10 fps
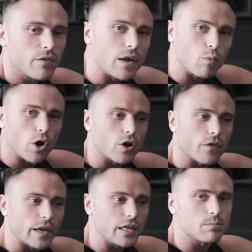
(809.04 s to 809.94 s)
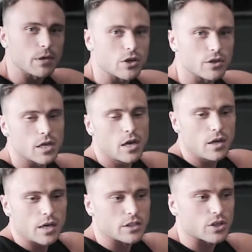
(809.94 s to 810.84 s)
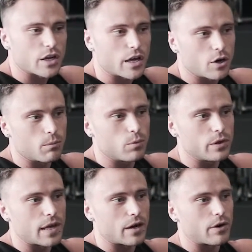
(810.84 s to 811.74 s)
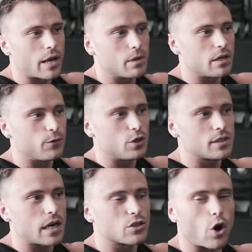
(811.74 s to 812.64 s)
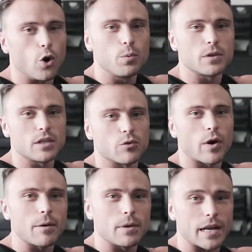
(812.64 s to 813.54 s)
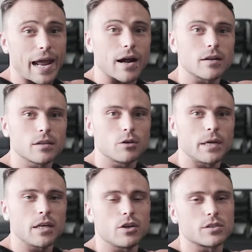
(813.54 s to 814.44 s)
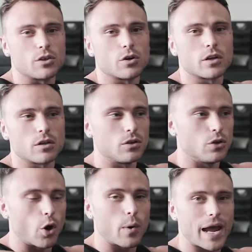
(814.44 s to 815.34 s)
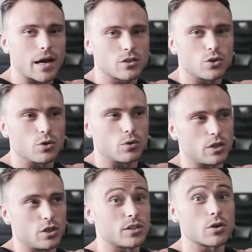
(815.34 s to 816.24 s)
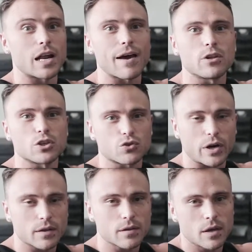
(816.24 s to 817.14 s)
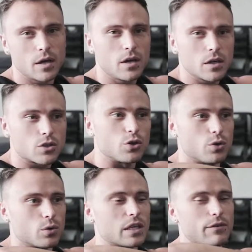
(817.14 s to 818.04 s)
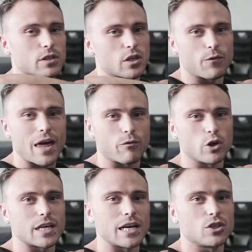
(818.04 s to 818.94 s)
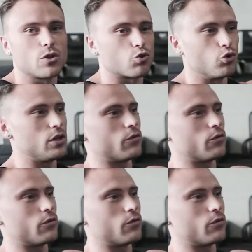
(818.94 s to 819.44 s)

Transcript: then work on these because it's going to help with that Arabian. If you start to open the Arabian out a little bit, you're still going to know you're still going to have the strength to give yourself that rotation through the